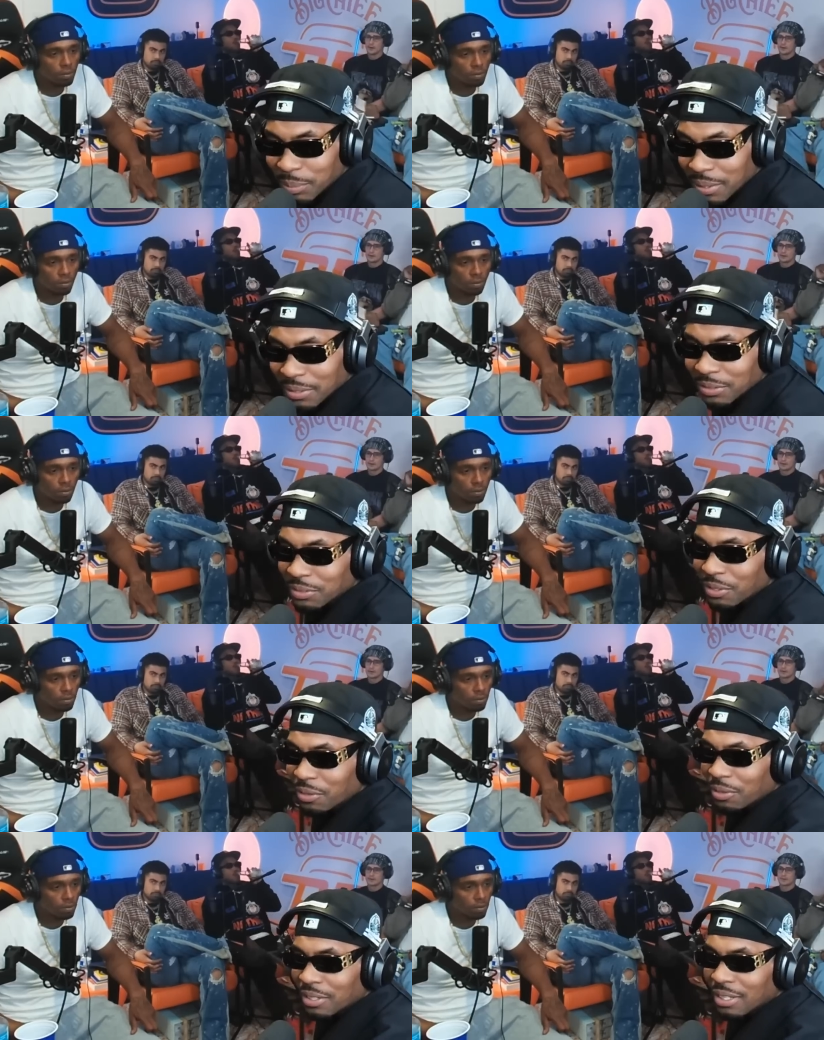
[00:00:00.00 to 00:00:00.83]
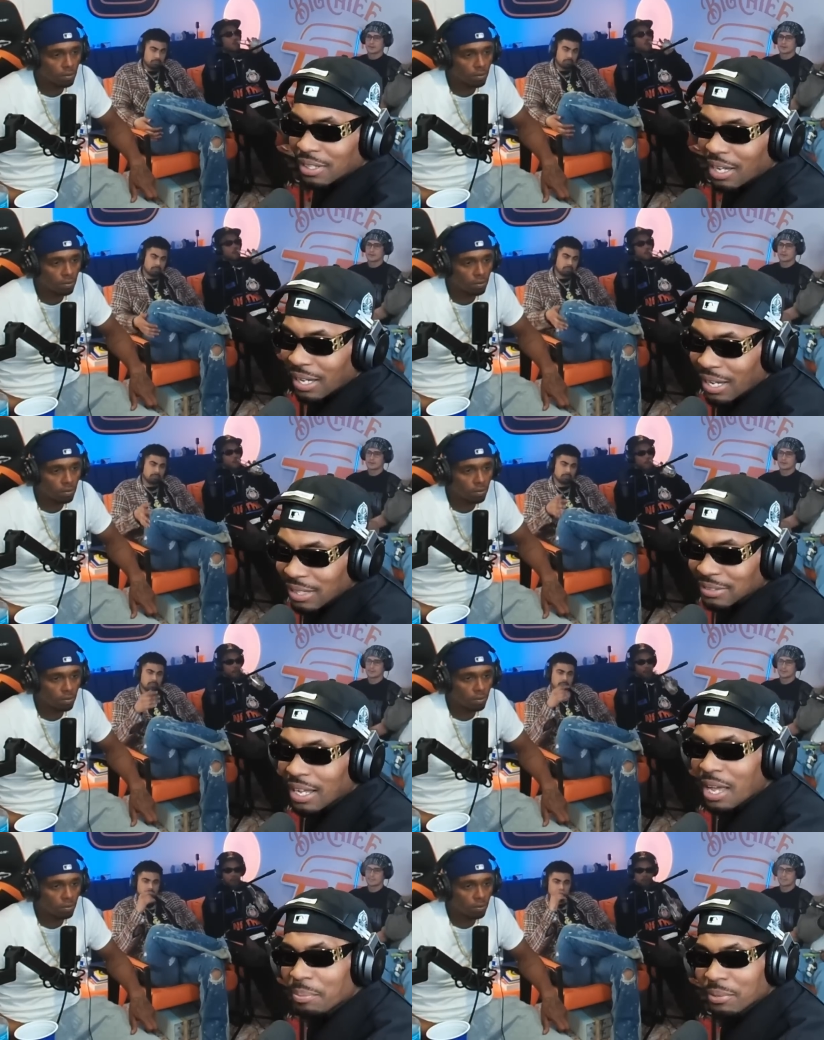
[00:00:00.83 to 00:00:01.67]
Speaker 1: But you know, a lot has
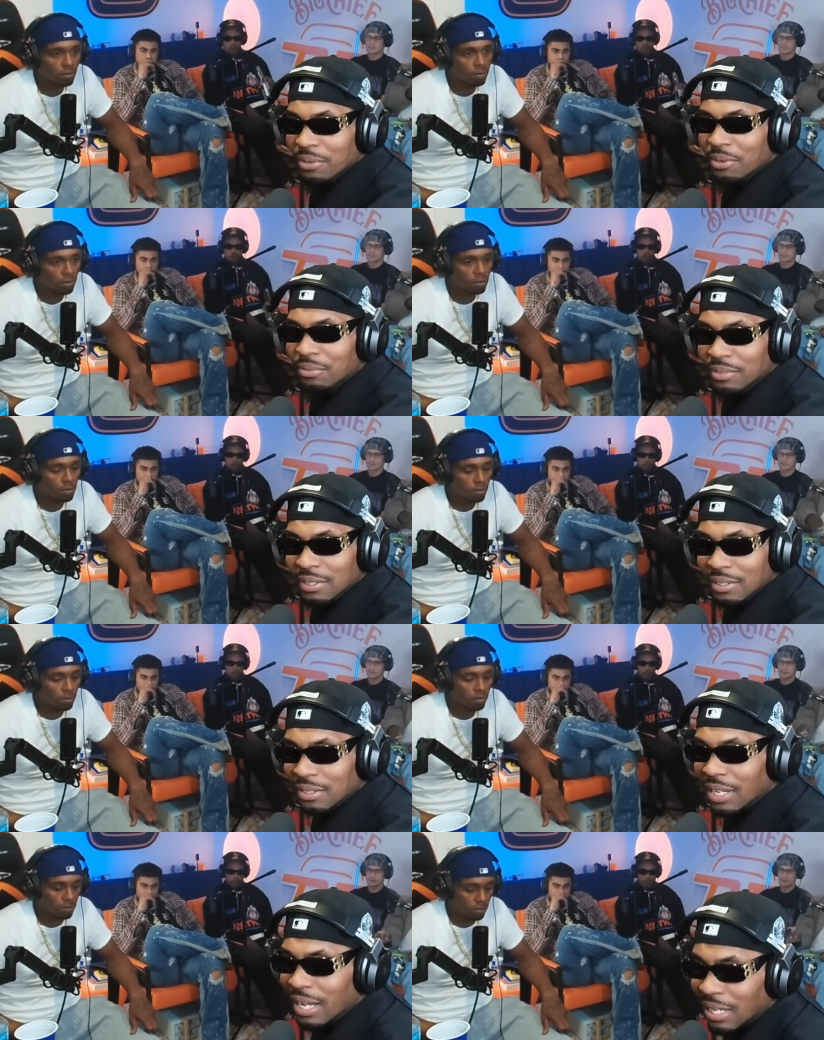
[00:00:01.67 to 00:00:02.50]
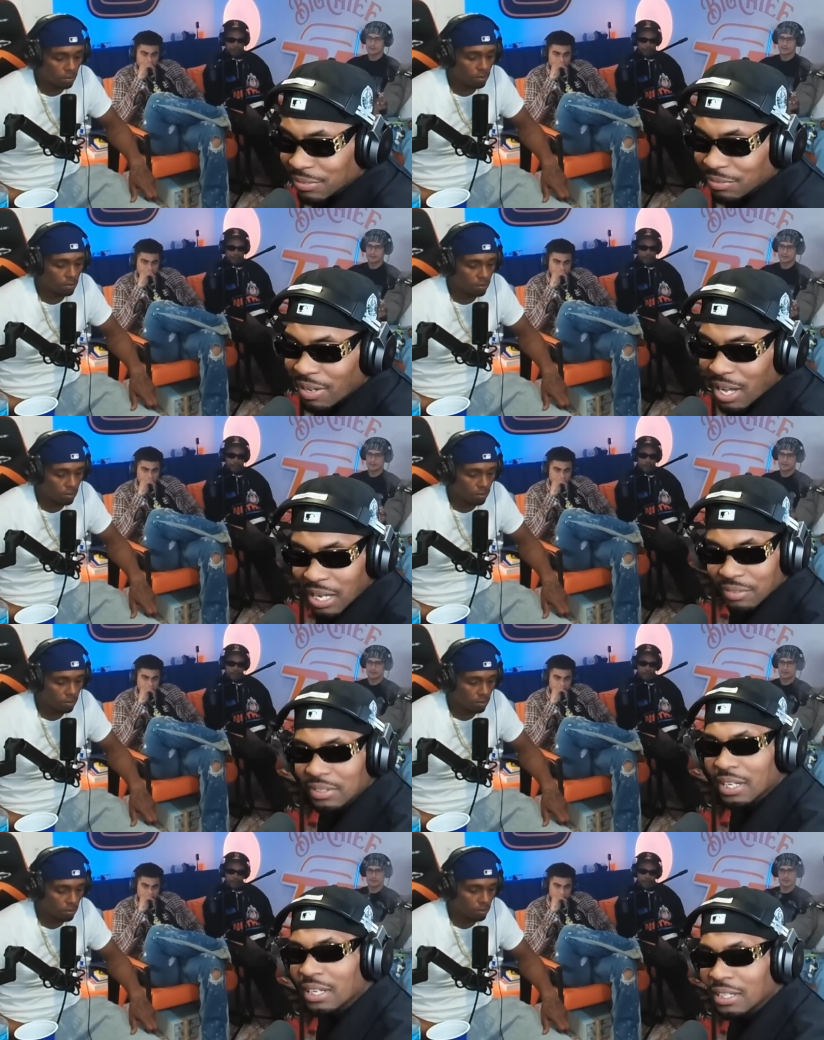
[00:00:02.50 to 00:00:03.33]
happened over the last
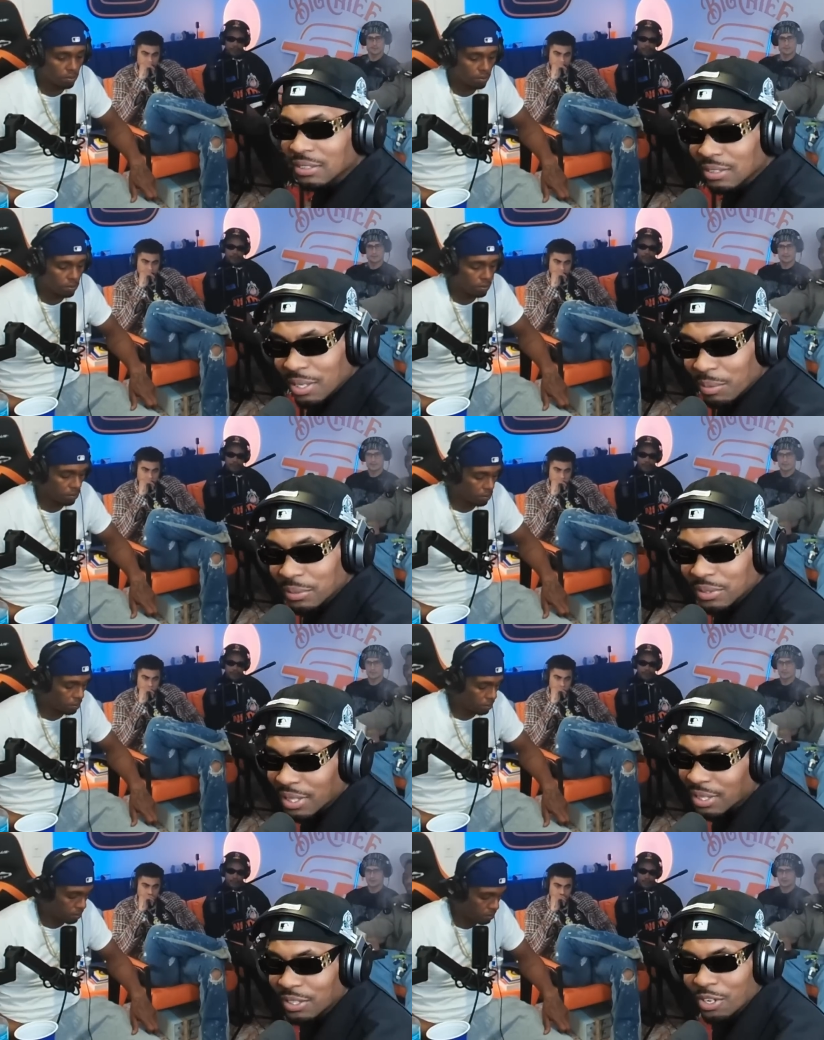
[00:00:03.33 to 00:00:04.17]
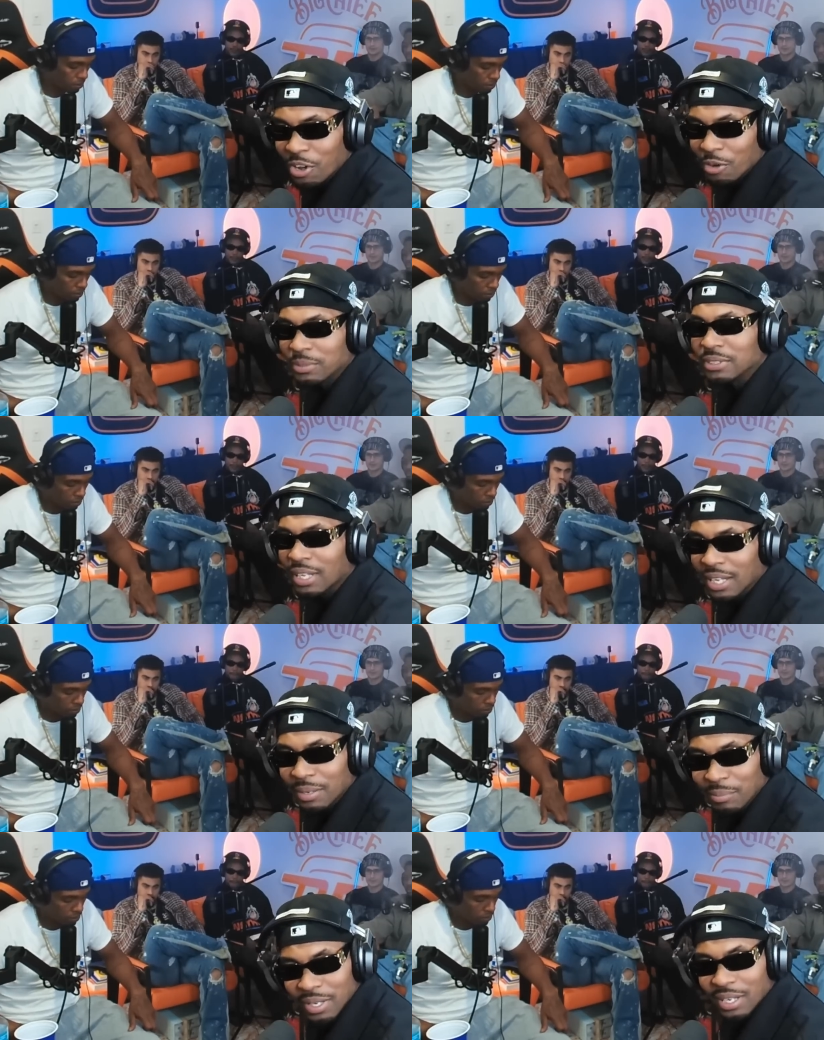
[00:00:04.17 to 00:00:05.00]
five days, and I'll be telling the homies
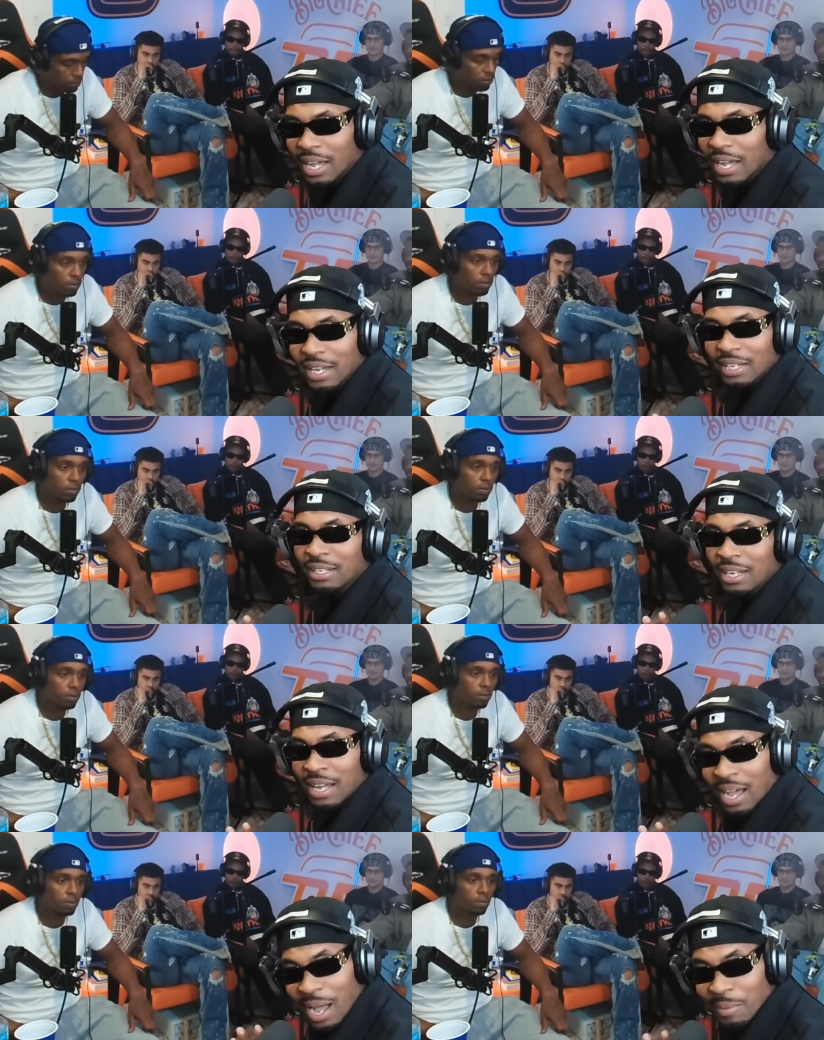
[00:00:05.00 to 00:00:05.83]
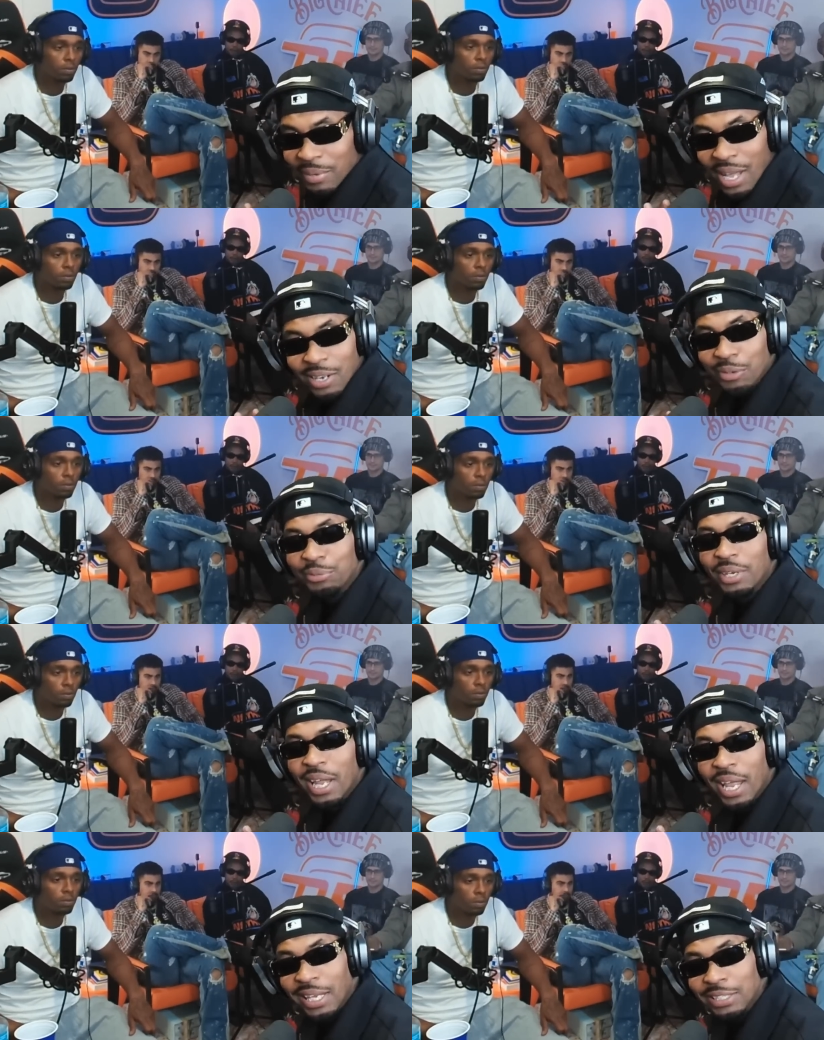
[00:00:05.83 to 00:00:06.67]
like, "Bro, I ain't. I'm not on
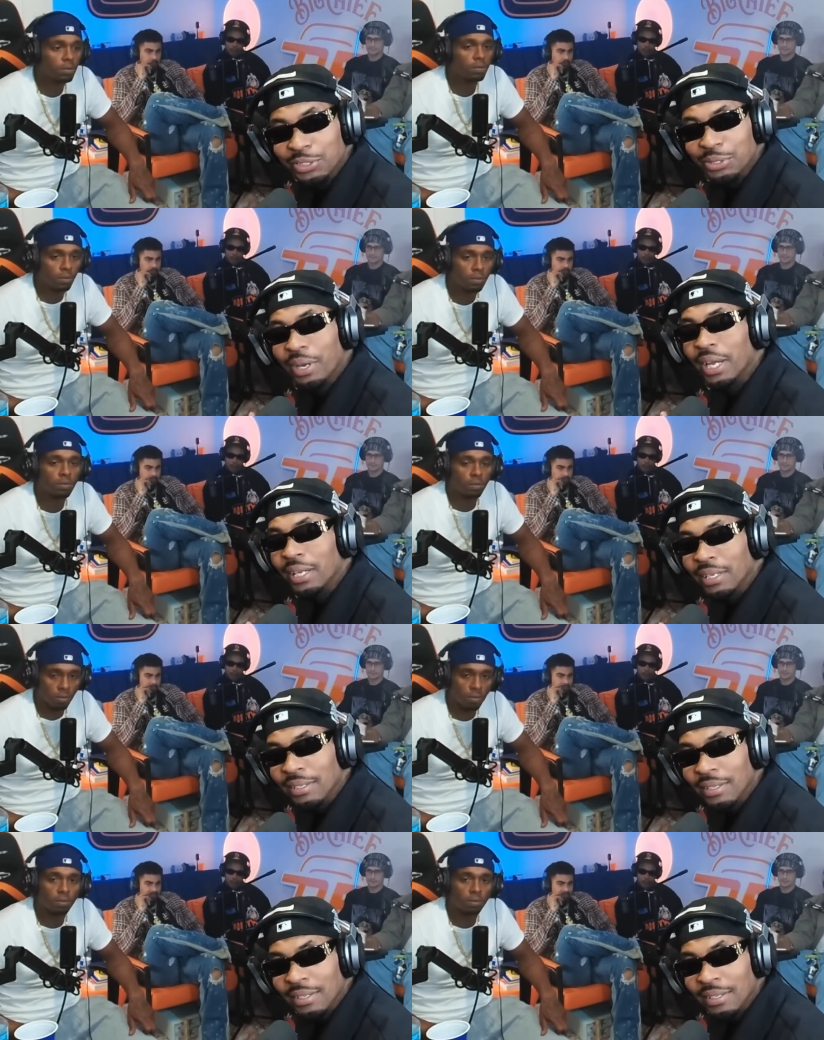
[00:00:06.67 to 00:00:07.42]
the hate train.